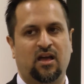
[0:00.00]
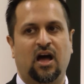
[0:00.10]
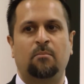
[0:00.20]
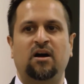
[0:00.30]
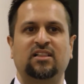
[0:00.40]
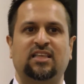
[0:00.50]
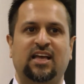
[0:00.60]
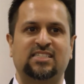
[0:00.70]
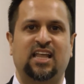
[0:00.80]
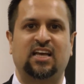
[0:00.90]
Among the
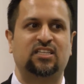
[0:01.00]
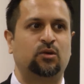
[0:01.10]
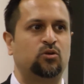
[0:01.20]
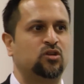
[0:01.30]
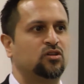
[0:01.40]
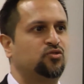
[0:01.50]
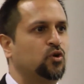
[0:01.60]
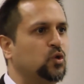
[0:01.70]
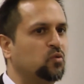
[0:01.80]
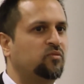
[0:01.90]
ascetics, there was also
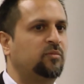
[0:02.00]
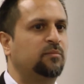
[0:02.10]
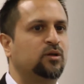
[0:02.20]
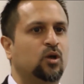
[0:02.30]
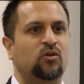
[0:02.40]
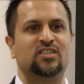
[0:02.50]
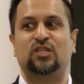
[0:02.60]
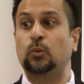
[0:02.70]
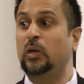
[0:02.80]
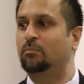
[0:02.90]
a group of people known as
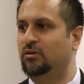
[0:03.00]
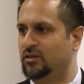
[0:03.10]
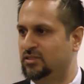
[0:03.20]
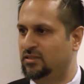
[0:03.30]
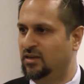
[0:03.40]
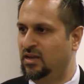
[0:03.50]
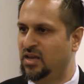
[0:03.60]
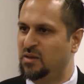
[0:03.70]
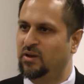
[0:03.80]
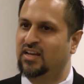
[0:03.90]
the weepers,
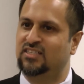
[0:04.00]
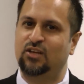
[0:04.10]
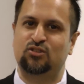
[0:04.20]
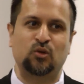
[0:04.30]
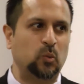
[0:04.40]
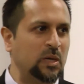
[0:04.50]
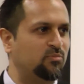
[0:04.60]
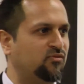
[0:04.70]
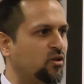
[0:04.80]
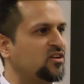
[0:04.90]
because they used to
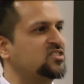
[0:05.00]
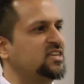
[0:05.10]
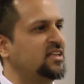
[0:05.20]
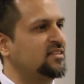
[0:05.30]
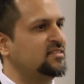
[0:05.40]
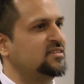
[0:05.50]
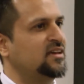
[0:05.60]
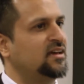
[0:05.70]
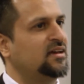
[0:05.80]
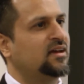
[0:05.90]
weep for their sins
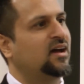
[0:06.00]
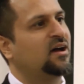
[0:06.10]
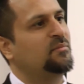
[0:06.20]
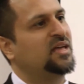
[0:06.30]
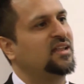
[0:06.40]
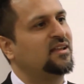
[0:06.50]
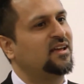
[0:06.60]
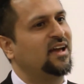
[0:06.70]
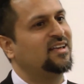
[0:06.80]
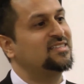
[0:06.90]
uh,
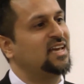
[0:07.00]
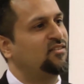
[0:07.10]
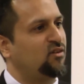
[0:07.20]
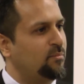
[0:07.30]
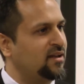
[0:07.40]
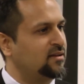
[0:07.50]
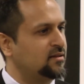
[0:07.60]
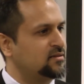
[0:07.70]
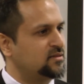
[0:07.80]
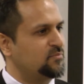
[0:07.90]
in a state of
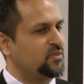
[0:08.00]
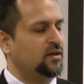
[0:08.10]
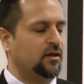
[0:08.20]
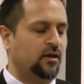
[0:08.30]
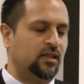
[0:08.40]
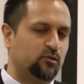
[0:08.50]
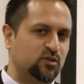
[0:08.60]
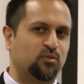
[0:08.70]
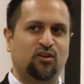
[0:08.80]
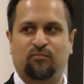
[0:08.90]
repentance. There was
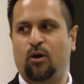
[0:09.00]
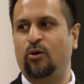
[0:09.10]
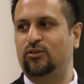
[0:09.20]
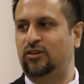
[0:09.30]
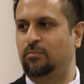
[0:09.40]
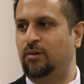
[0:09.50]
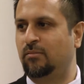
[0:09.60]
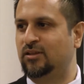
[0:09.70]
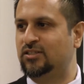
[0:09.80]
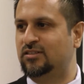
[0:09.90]
a book of poetry
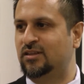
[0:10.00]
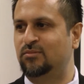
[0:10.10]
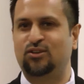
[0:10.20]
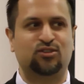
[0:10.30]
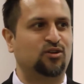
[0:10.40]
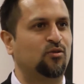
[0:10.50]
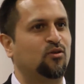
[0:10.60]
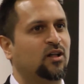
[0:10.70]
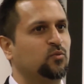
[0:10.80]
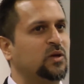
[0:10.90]
published some years ago
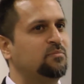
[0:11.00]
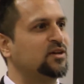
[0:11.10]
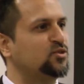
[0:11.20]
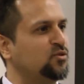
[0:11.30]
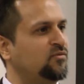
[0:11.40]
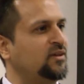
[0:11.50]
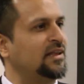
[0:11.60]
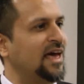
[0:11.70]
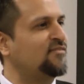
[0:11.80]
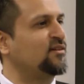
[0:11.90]
called Weeping Sufi,
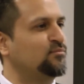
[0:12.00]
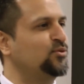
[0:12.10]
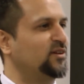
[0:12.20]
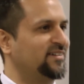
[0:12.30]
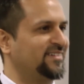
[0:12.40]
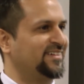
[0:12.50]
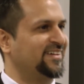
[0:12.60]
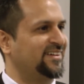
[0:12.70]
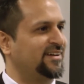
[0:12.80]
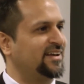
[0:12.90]
Laughing
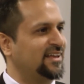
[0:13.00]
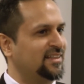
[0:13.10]
Buddha.